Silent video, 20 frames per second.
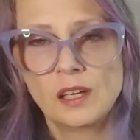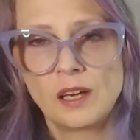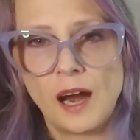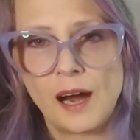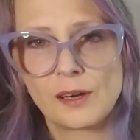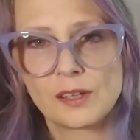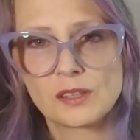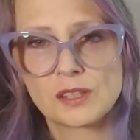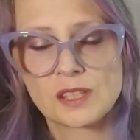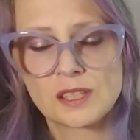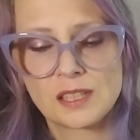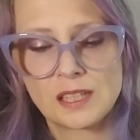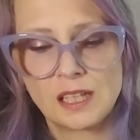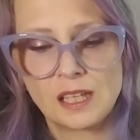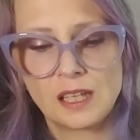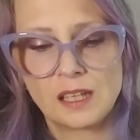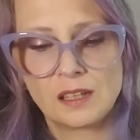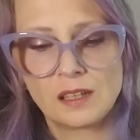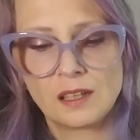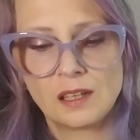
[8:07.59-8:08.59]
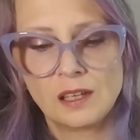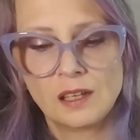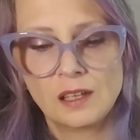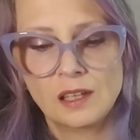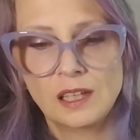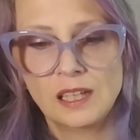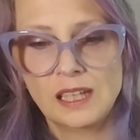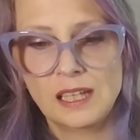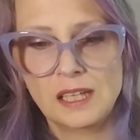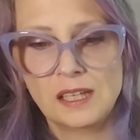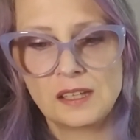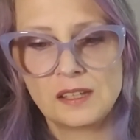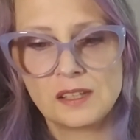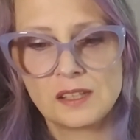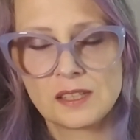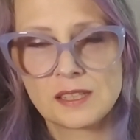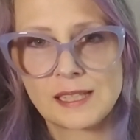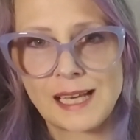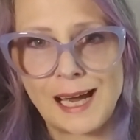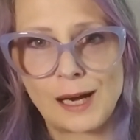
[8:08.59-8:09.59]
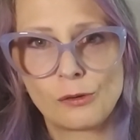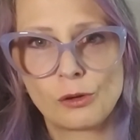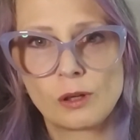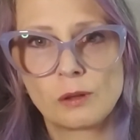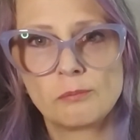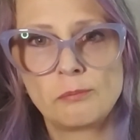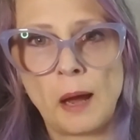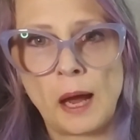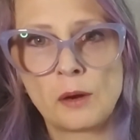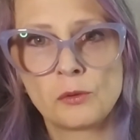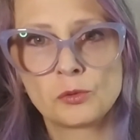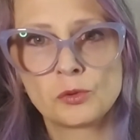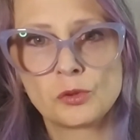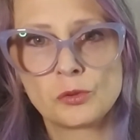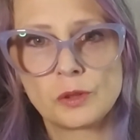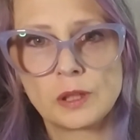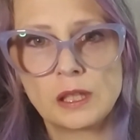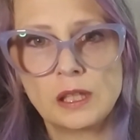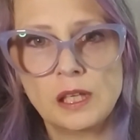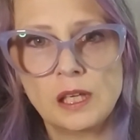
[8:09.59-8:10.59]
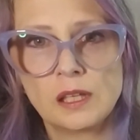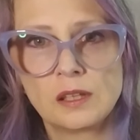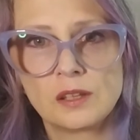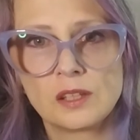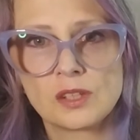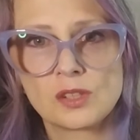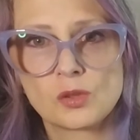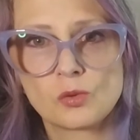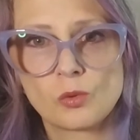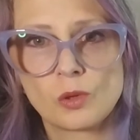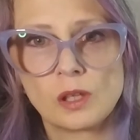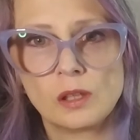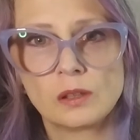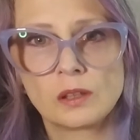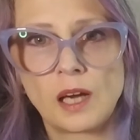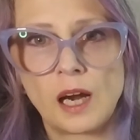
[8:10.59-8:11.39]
Our skin is our boundary in this world,